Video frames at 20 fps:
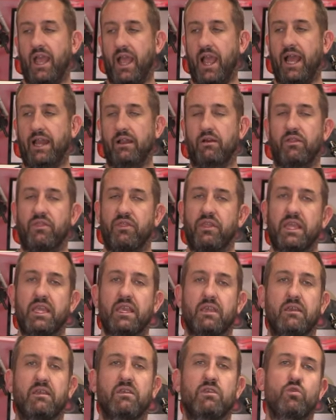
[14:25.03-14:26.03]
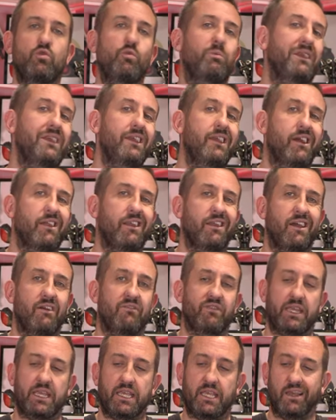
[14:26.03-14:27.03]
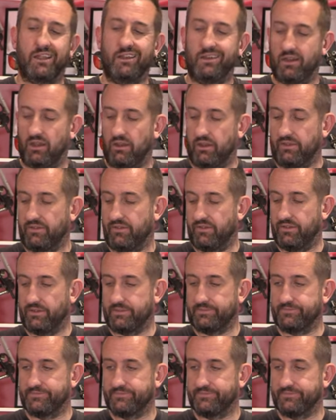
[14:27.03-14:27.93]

and I think you'll be loving life.